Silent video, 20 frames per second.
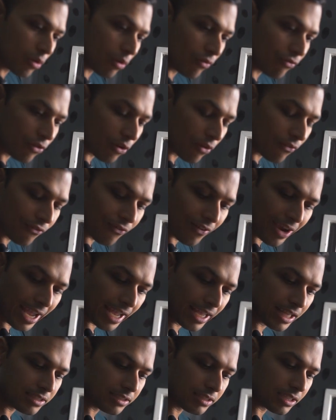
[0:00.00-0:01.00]
of your
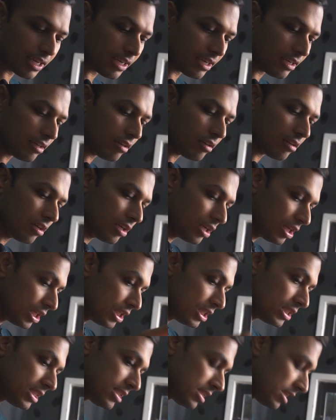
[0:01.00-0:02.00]
fans and
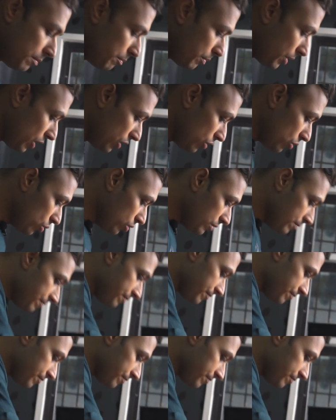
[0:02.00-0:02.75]
CPU